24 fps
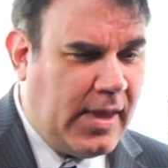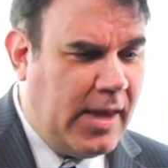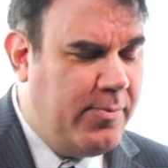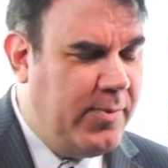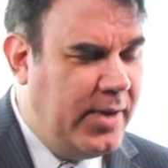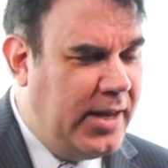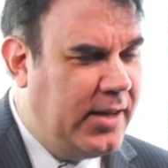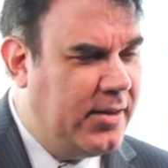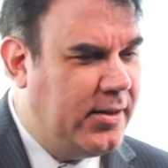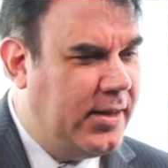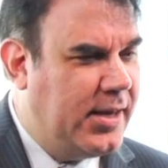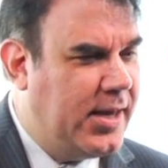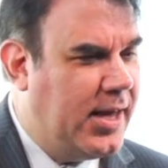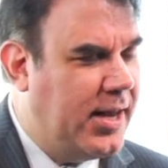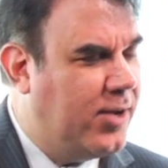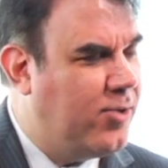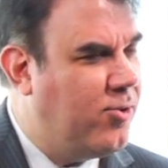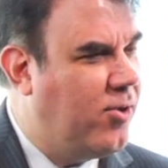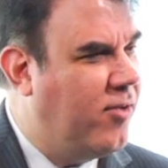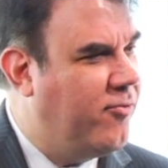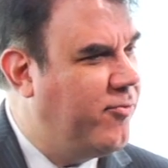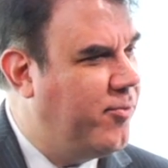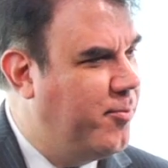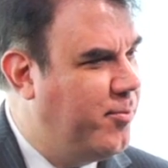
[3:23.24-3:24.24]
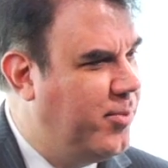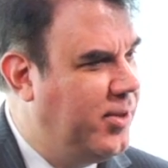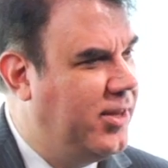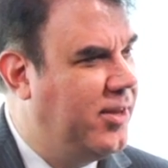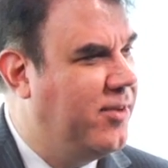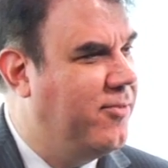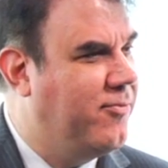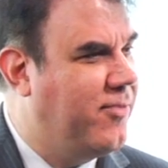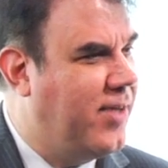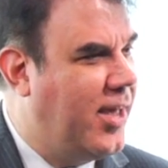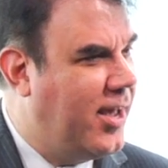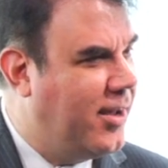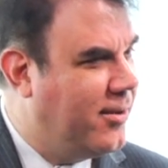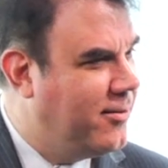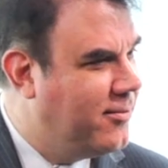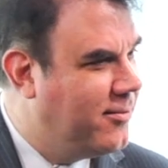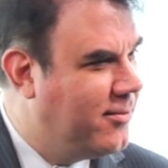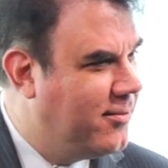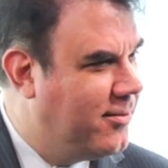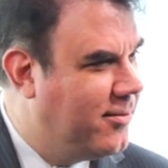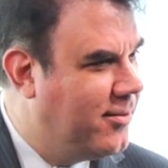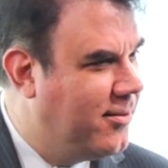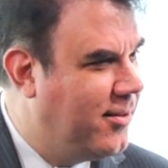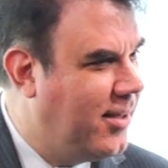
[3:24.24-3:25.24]
Immediately got a call from PolitiFact
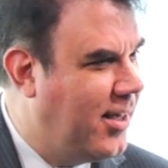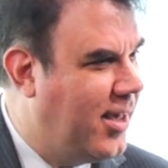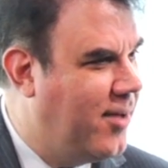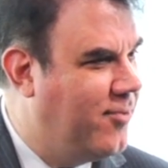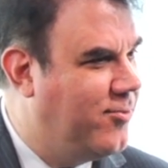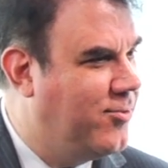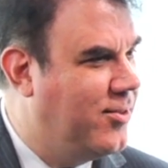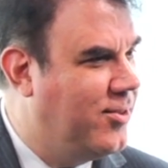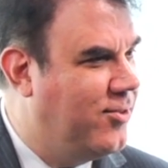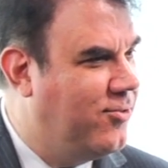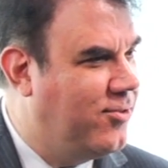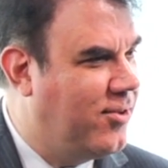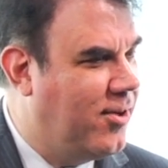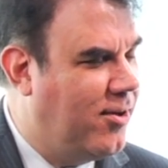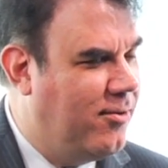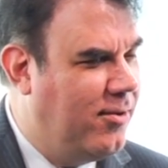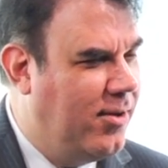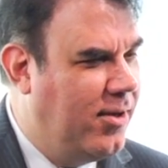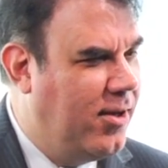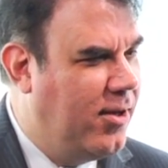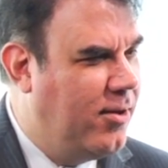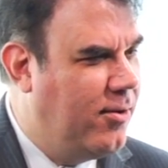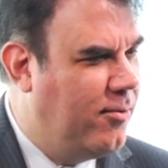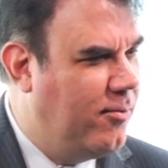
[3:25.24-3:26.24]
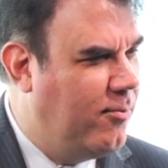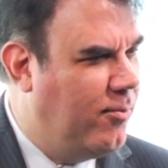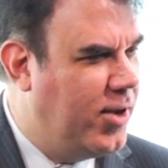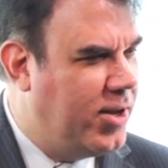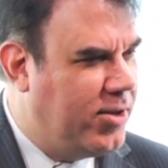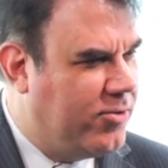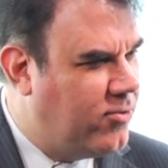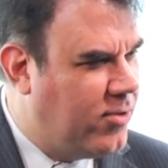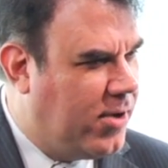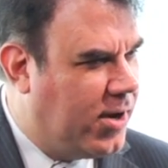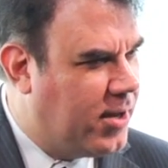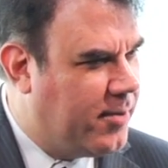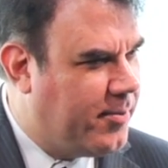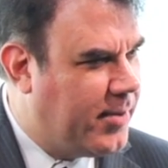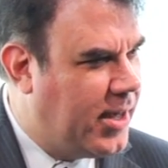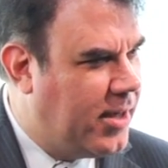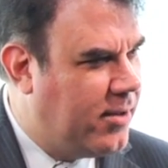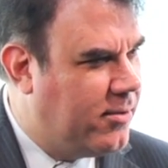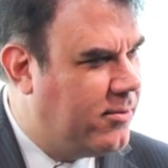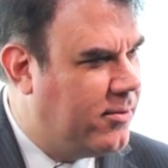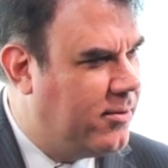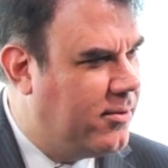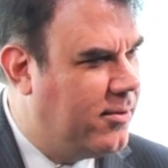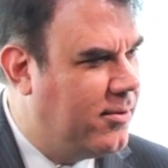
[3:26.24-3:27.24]
after the show. What are you talking
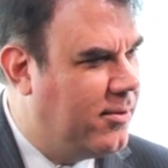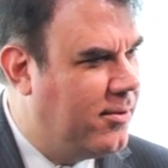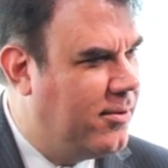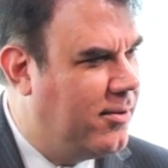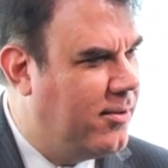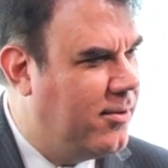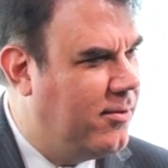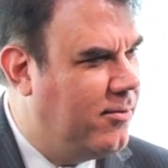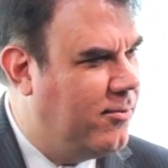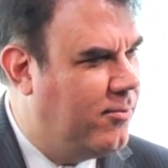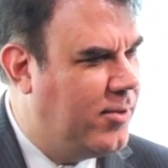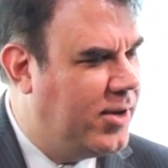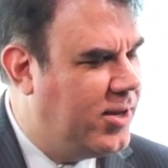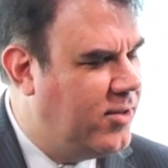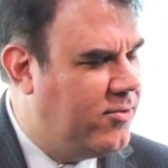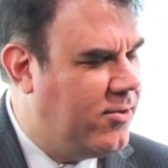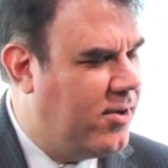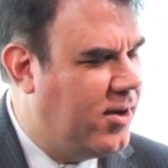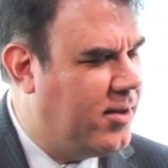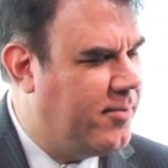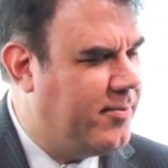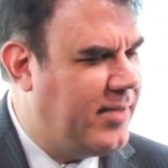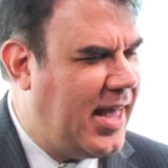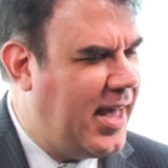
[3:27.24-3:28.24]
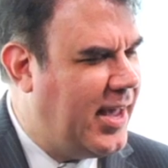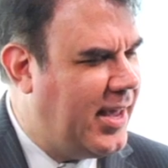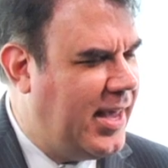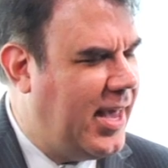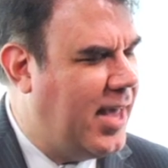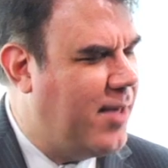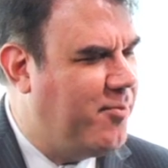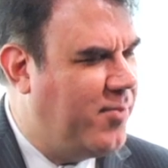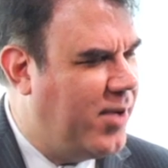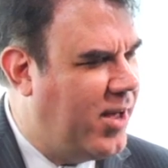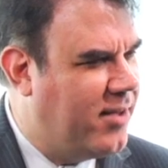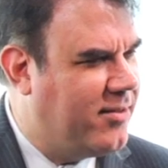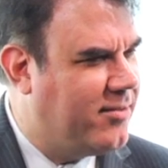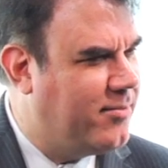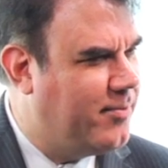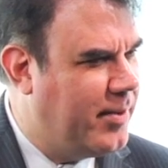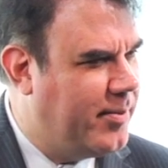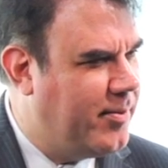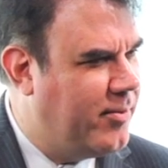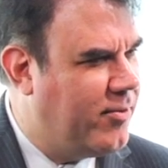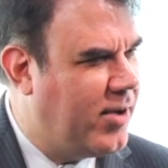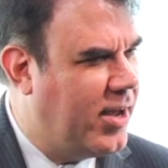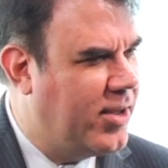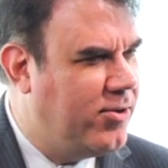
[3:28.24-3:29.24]
about? What are you talking about? That can't
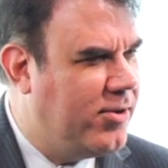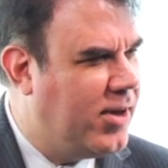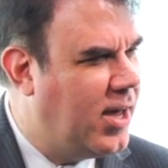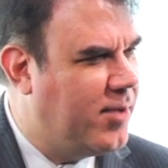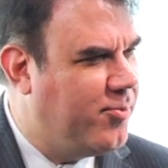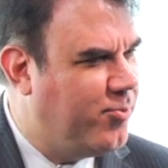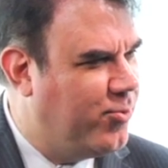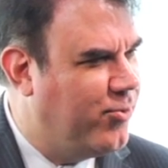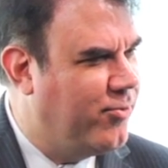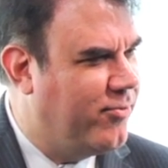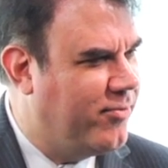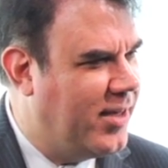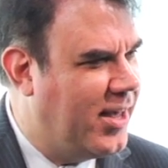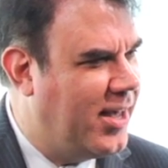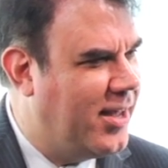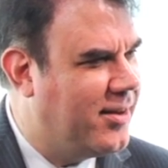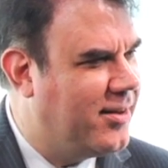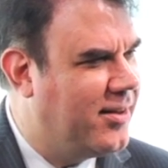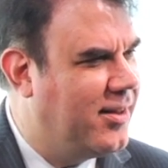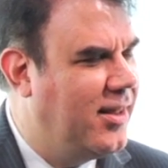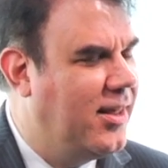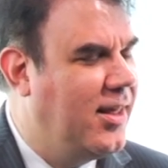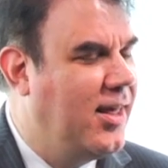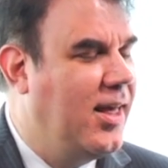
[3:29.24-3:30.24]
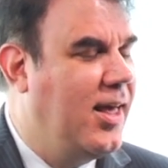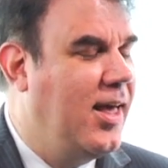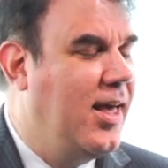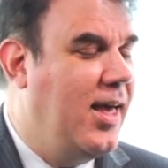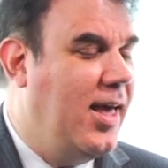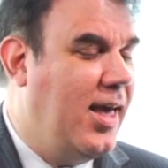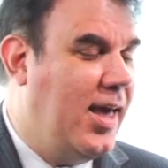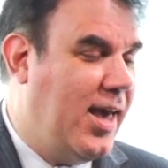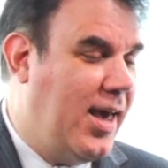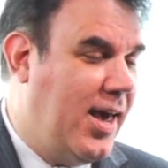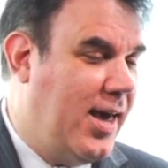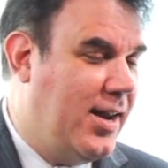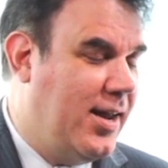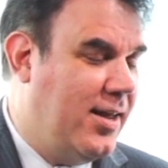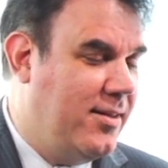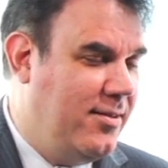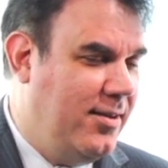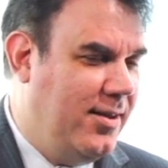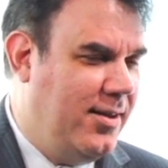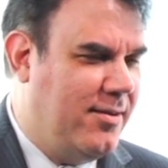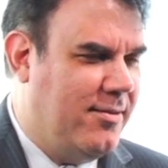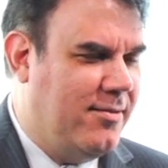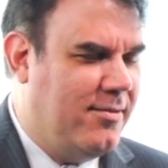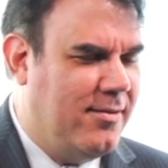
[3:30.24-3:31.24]
possibly be right. You got to prove that. And I
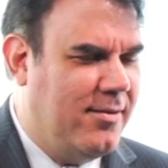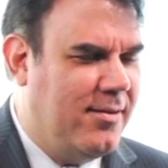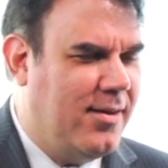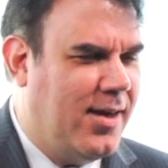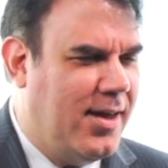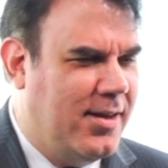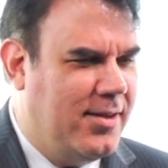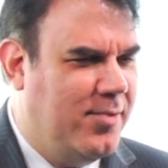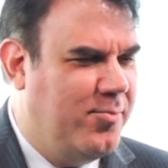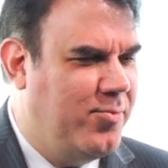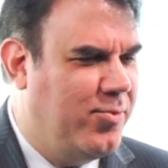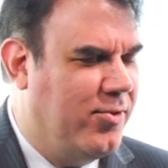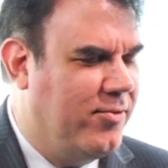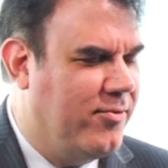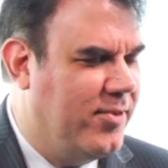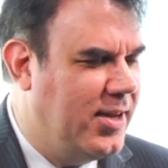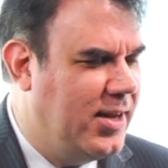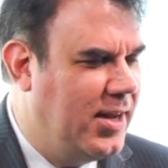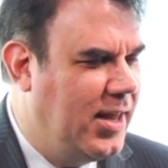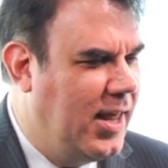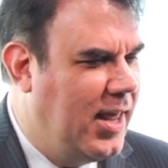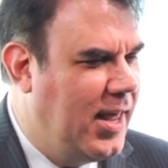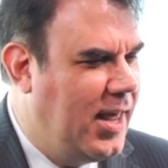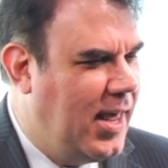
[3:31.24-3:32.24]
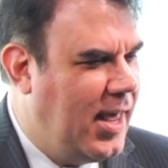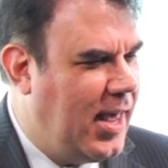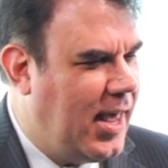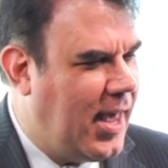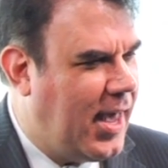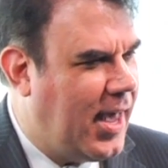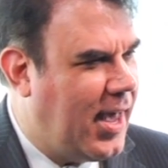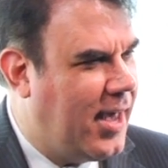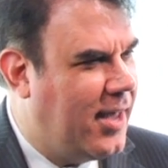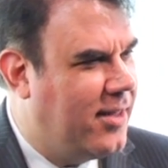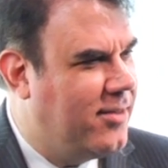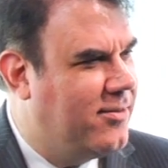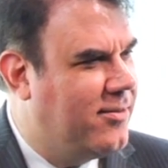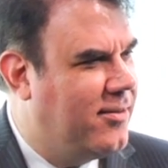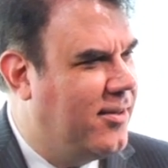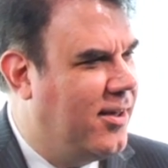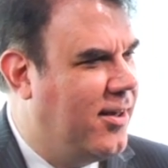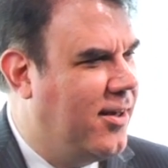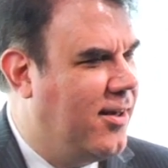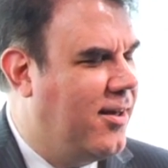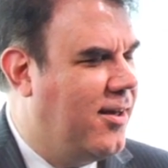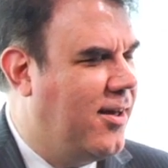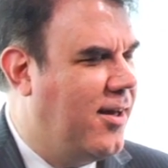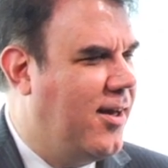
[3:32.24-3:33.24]
did. I did prove it. And
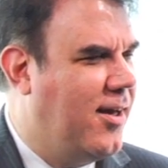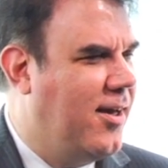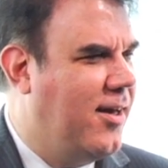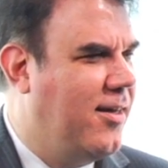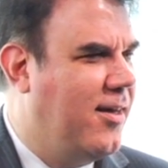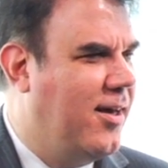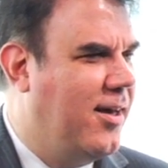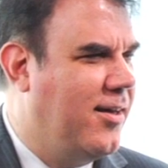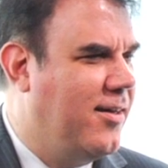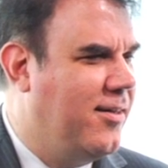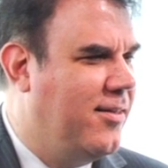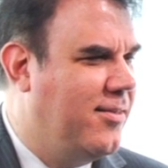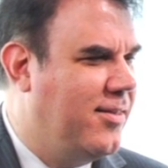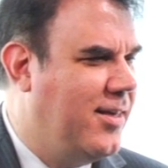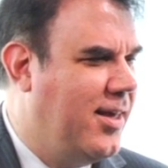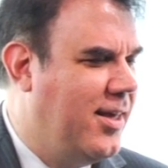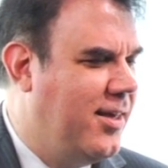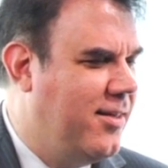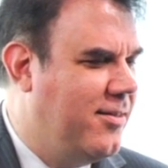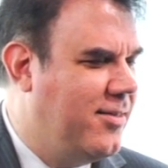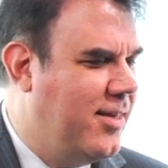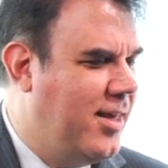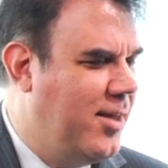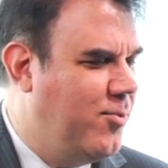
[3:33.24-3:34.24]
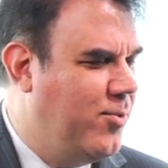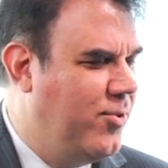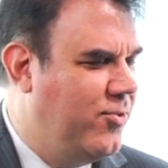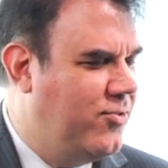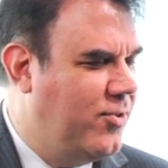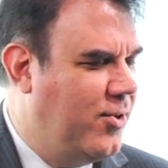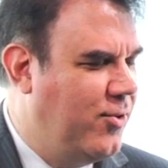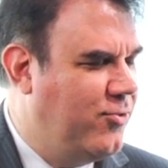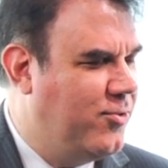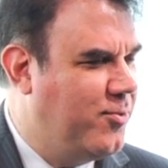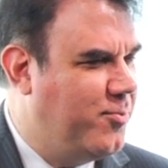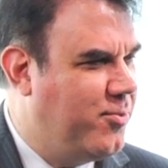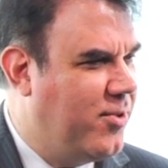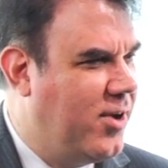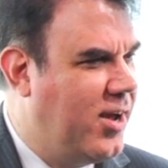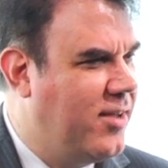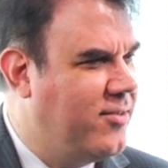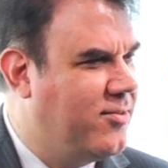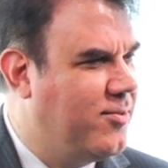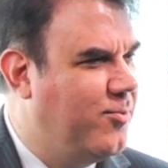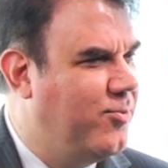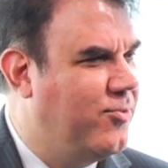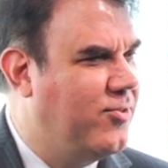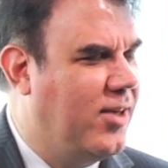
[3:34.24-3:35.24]
they were so
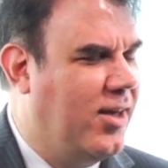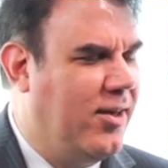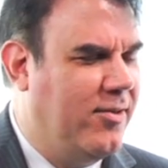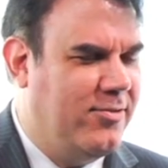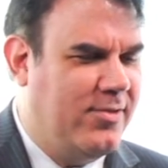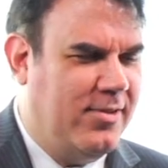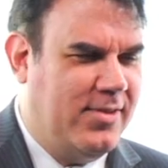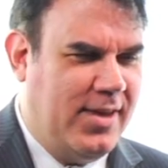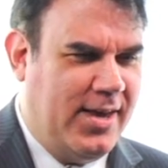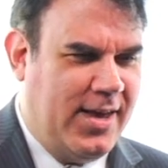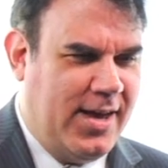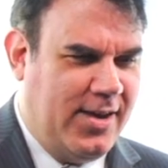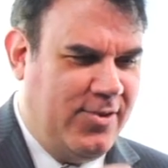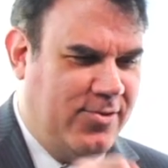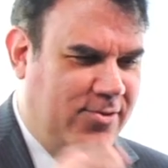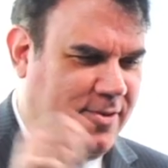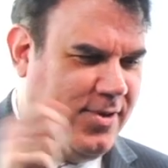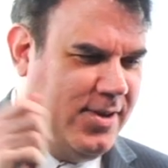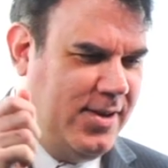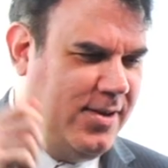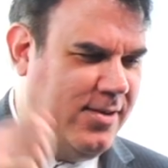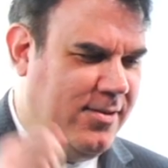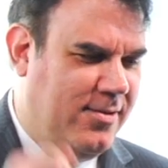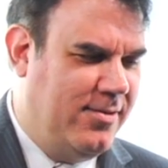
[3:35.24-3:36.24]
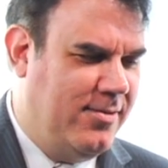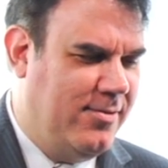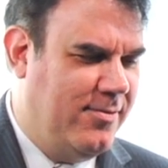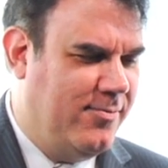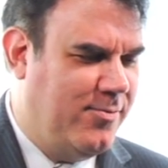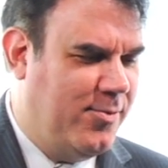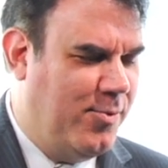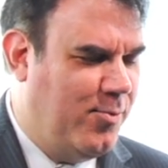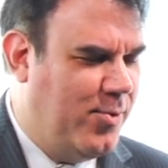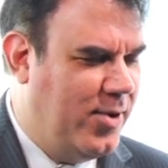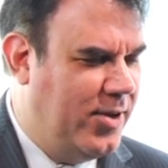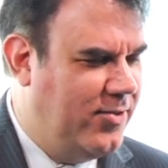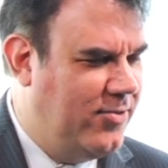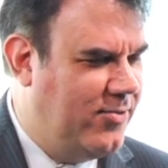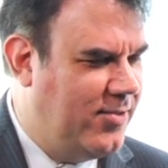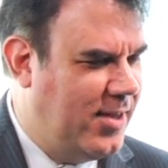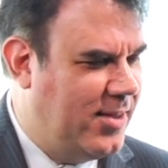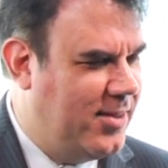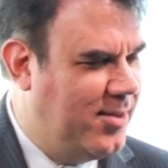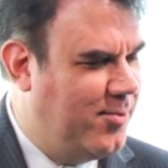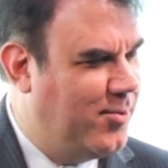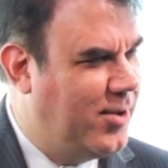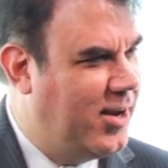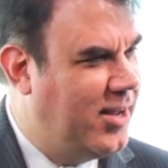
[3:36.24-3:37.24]
surprised themselves that they actually, for once,
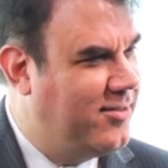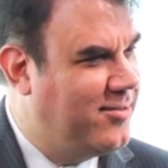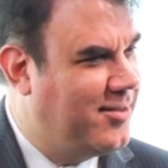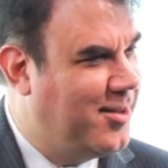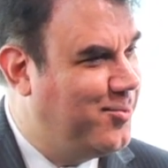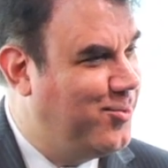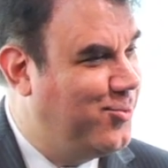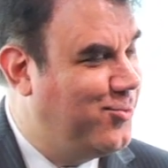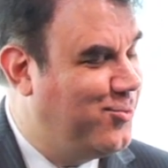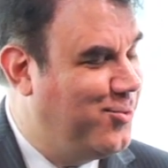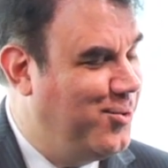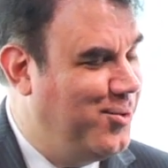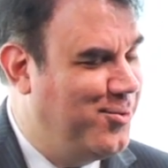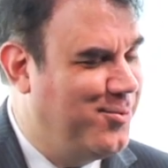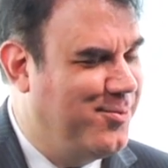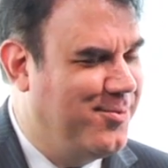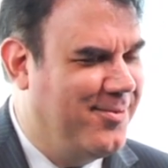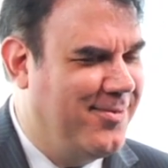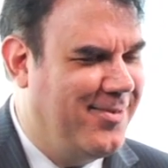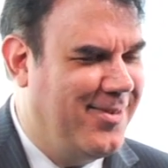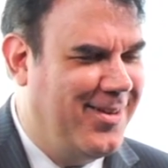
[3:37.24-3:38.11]
said that what I said was true.